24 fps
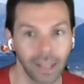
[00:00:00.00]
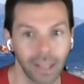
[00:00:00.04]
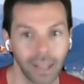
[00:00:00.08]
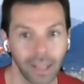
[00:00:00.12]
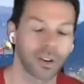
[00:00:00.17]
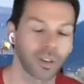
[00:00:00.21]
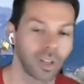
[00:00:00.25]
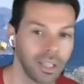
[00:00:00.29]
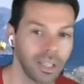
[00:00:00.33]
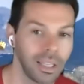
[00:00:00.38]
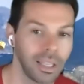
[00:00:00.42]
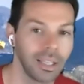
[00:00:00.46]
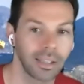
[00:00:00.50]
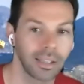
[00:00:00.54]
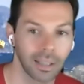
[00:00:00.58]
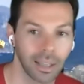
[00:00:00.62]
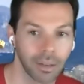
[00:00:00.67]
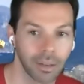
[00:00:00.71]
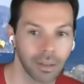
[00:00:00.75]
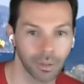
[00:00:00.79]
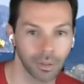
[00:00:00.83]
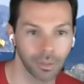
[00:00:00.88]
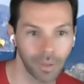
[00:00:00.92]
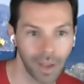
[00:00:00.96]
actually need to
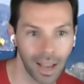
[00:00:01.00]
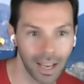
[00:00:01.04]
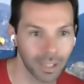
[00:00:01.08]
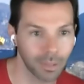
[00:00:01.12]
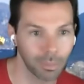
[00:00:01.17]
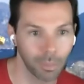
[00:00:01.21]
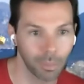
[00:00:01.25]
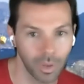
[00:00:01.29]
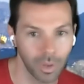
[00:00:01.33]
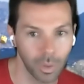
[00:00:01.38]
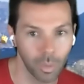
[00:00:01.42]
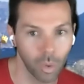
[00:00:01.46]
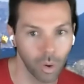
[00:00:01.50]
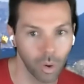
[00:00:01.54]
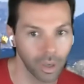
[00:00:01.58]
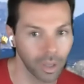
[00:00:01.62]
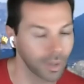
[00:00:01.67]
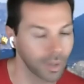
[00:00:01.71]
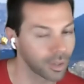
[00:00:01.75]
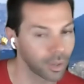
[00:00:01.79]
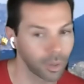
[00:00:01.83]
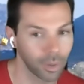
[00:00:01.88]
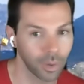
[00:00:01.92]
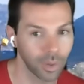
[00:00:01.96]
give the fast moving
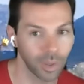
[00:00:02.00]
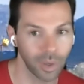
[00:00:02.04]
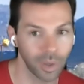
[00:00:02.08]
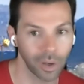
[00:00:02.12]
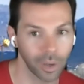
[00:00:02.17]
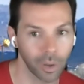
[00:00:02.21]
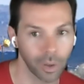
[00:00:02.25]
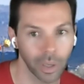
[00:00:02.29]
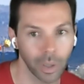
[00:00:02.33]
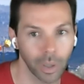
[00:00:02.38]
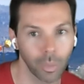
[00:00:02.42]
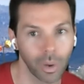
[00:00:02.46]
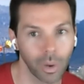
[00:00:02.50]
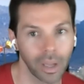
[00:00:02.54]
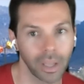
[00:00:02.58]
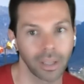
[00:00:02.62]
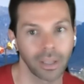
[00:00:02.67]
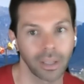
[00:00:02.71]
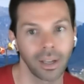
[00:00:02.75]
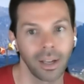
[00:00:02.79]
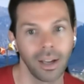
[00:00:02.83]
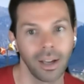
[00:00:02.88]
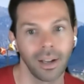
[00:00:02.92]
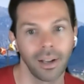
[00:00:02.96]
warning. So those aren't going away.